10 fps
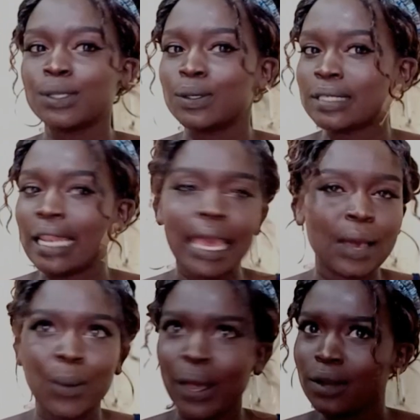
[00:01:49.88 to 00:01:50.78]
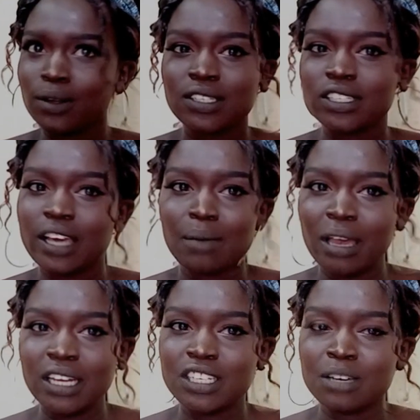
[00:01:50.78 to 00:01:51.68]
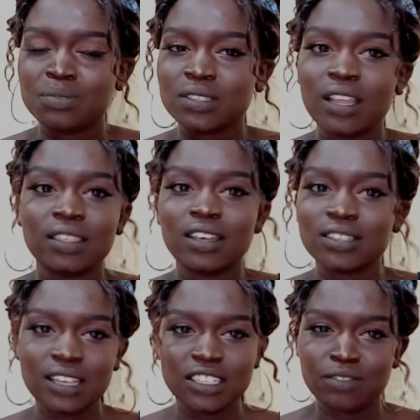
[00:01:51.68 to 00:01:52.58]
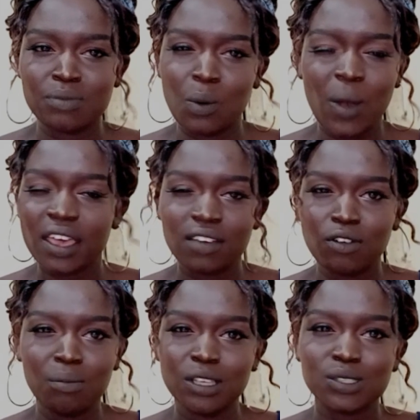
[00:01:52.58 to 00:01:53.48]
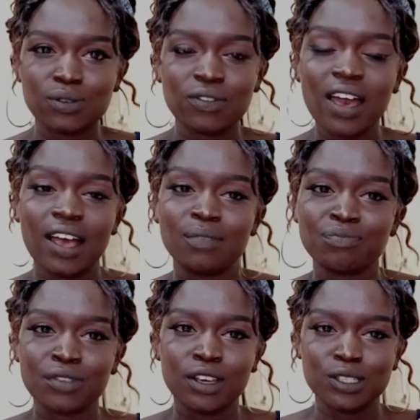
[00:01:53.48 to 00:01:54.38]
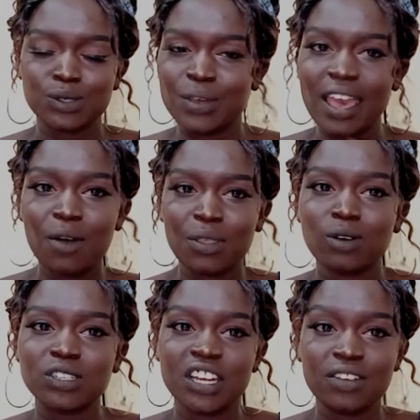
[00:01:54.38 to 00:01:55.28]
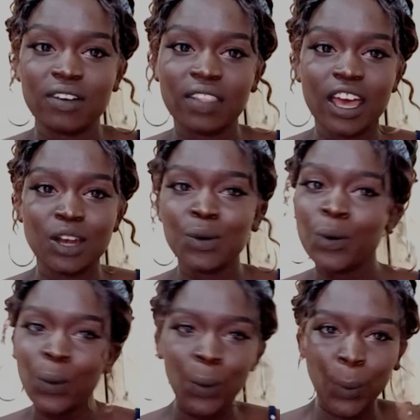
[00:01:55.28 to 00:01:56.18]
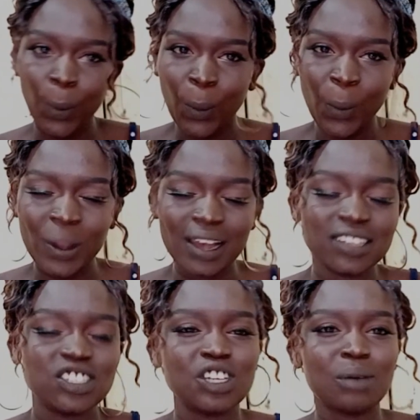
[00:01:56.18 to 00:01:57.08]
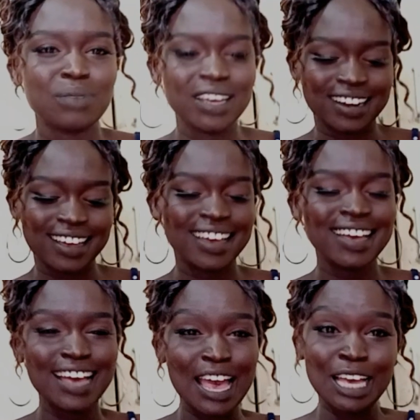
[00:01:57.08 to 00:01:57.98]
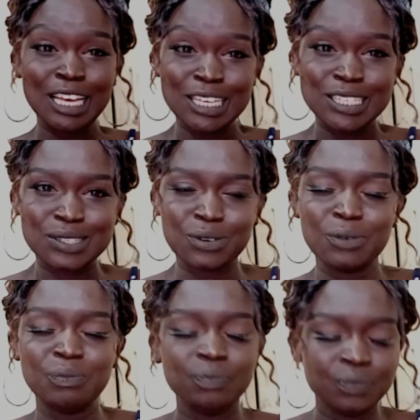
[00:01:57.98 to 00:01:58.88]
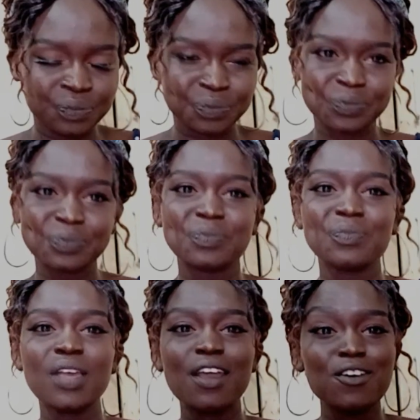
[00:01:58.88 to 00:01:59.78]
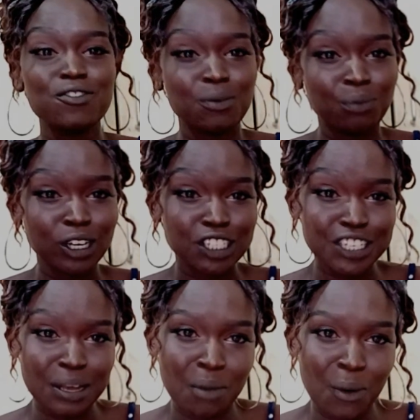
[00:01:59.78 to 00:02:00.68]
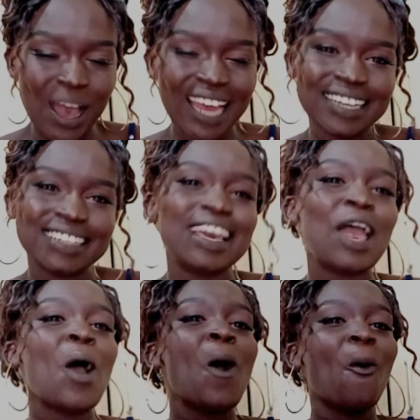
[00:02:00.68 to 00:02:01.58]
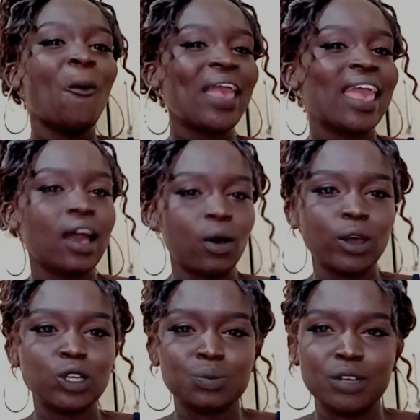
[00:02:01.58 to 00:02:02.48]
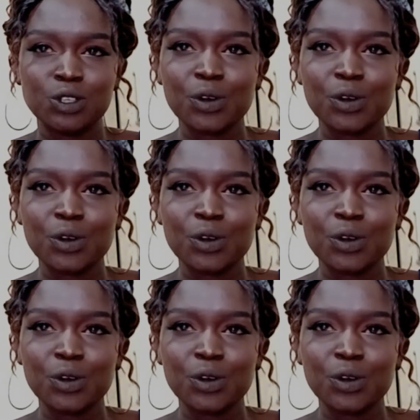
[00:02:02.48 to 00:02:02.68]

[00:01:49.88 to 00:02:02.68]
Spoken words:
So I was like, why not share my tips, the things that have been working for me so far? So yeah, without any further ado, let's jump in. So for point number one, we are going to be